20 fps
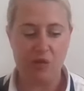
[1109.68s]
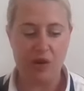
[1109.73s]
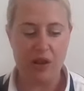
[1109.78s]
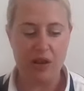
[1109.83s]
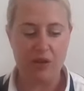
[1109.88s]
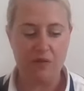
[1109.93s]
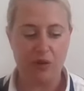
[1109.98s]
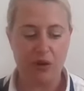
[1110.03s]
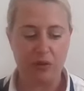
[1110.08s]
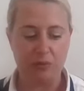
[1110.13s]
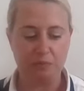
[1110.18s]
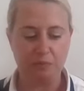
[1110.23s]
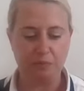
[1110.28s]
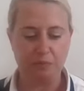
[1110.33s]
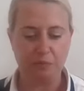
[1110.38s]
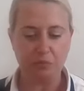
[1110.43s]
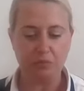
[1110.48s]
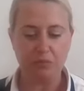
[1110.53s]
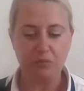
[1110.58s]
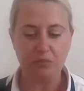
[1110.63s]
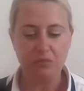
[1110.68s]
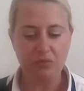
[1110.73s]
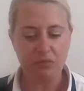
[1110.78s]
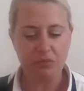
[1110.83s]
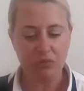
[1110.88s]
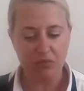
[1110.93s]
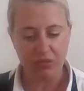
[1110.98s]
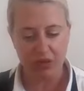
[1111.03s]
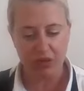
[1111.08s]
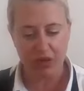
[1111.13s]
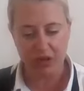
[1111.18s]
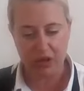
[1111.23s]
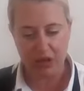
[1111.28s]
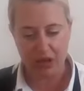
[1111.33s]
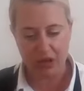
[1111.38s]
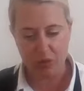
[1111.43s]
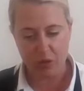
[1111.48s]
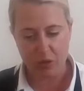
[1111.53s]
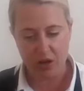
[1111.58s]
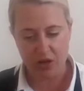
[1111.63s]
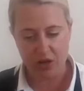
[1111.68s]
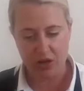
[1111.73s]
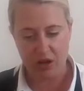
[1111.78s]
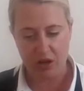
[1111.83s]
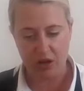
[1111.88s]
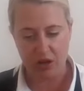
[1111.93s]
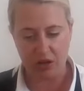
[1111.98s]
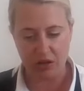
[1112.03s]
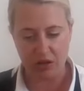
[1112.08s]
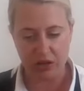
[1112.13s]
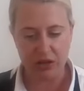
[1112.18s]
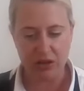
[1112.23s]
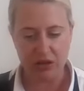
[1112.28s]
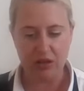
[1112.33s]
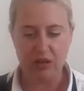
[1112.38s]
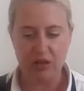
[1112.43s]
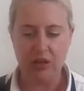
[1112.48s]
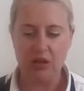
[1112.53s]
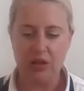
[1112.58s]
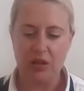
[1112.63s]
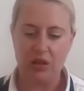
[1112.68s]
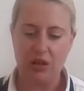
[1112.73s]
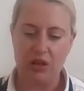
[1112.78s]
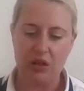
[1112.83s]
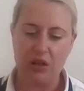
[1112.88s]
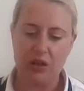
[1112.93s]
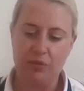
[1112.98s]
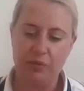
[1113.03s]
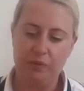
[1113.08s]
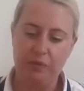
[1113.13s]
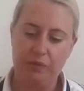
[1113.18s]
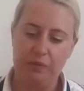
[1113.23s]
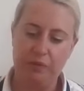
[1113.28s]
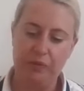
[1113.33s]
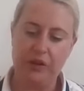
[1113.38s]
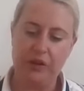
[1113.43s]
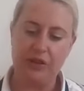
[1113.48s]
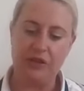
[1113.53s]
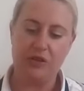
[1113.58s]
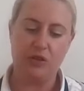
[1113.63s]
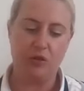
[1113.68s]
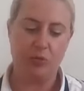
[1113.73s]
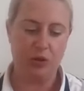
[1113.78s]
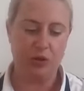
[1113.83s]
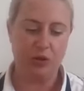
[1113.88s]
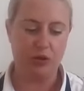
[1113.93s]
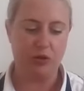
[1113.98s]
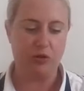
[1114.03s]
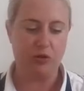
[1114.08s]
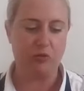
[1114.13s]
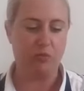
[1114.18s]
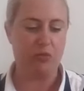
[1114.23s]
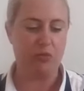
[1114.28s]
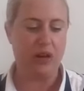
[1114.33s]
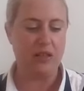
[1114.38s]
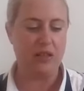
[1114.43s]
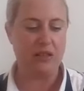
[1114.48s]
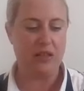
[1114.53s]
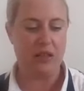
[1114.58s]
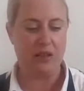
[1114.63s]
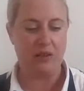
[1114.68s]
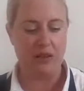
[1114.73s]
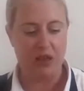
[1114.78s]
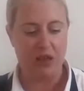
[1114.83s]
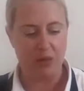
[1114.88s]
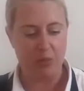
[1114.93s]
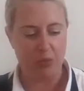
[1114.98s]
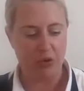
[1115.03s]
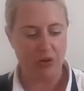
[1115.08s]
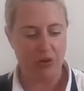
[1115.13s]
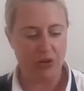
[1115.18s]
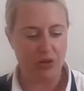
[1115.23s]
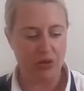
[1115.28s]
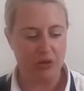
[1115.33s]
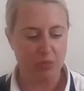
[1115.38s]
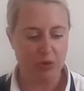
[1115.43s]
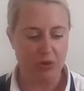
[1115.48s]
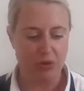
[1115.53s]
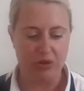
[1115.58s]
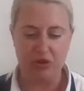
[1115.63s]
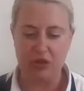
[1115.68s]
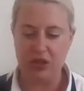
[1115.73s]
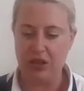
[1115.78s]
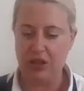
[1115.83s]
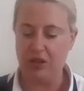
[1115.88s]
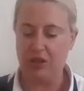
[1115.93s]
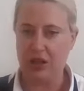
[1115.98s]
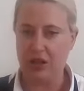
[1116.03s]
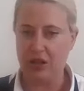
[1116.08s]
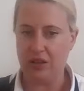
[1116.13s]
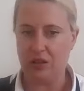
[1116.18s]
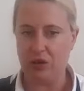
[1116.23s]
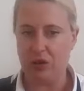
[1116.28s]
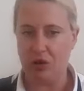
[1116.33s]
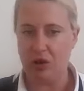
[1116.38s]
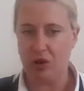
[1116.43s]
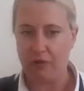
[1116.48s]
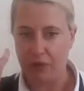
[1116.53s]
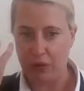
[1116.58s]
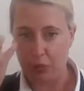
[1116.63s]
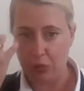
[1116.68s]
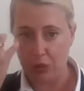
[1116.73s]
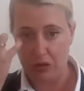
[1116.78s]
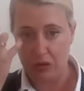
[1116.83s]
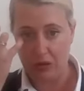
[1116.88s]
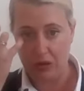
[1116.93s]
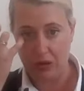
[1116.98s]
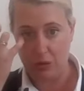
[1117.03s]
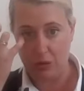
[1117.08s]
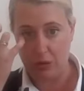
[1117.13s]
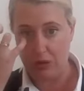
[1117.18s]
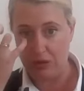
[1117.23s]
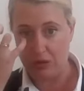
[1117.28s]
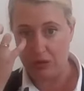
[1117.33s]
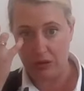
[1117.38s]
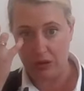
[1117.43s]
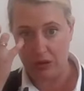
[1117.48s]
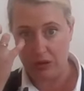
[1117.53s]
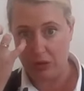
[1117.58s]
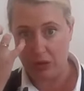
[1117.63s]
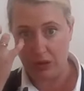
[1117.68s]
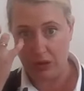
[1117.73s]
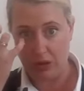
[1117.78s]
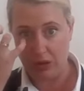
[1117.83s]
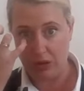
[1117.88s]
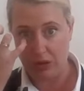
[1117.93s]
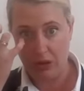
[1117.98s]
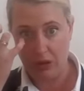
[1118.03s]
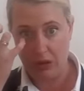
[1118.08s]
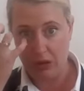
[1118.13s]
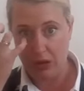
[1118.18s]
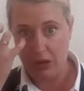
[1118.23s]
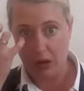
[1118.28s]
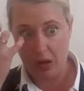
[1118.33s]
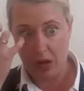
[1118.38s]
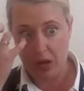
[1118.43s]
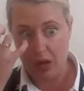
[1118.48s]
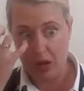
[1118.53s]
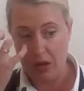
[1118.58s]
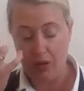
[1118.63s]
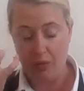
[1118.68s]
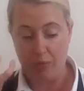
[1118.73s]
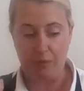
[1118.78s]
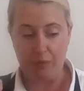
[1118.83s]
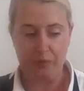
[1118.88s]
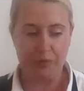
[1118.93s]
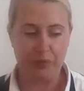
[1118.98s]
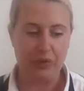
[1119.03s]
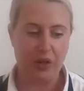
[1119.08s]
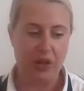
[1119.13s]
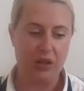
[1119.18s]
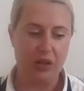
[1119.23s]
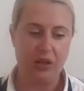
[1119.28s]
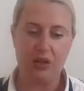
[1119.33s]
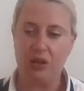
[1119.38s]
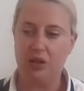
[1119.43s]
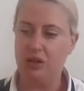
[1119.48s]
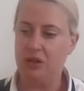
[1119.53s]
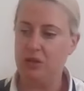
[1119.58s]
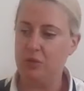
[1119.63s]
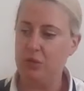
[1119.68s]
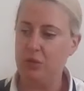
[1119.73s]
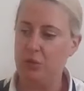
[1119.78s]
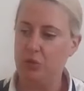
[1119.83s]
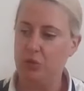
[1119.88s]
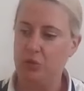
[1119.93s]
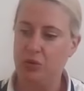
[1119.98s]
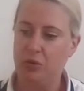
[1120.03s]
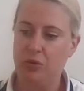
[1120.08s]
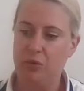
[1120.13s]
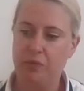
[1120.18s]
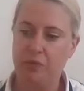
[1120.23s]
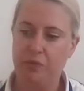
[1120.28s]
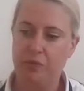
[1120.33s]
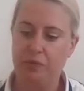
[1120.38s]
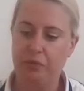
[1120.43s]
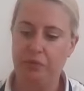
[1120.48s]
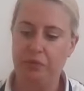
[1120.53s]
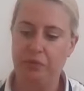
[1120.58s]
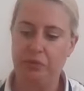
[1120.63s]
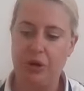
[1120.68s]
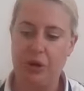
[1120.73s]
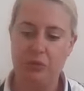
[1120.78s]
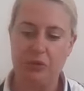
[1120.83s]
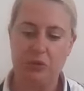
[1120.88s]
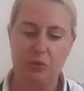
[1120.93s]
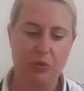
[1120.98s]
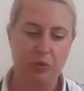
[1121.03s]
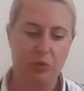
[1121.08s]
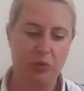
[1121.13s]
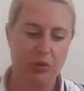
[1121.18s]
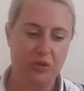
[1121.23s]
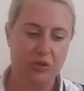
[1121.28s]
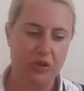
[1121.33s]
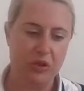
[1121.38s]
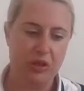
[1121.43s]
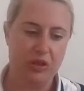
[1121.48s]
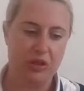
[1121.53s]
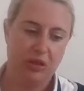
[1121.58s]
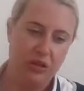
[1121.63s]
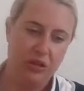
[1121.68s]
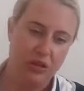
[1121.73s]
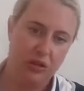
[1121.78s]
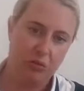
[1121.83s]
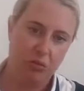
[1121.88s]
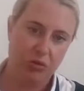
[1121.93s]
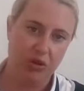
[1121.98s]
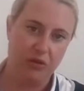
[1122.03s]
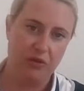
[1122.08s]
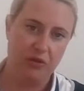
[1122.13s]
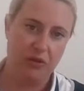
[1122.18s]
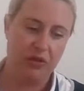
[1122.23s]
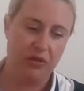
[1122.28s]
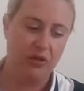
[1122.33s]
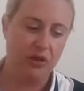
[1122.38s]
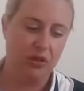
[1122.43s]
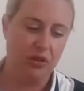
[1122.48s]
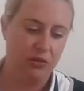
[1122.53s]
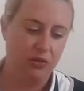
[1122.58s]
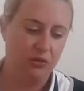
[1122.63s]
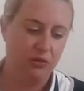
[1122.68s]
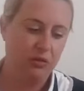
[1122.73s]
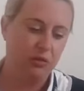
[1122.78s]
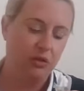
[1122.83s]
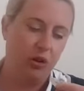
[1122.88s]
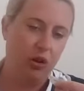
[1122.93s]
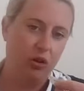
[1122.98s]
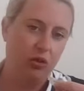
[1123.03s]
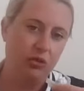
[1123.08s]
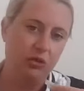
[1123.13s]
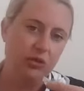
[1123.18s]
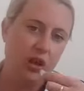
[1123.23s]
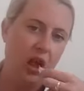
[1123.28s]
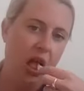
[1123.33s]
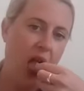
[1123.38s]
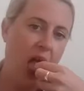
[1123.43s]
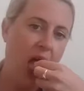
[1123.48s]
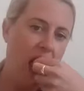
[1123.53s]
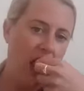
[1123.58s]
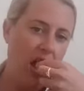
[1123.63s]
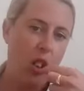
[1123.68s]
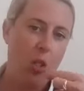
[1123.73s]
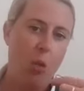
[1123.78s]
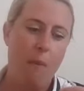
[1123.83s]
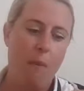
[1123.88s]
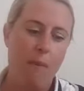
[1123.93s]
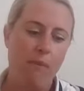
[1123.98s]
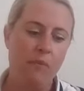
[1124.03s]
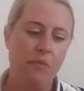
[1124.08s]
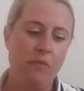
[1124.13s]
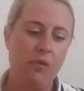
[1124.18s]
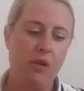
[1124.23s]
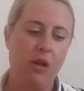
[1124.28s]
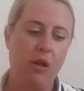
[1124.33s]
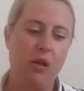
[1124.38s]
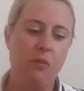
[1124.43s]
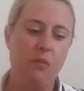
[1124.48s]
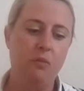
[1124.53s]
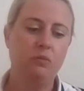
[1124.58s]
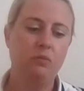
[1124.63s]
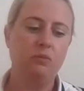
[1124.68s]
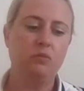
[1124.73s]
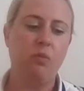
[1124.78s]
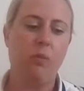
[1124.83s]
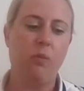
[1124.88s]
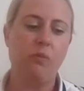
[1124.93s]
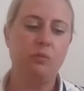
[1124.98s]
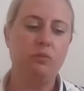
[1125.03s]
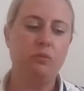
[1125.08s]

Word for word: flavour. Again, quite young. Um, there's not much sort of breakdown there, but the but the cheese has got a lovely moussey quality to it, um, and I think is a bit more, perhaps a bit more exciting than the previous two logs. Um,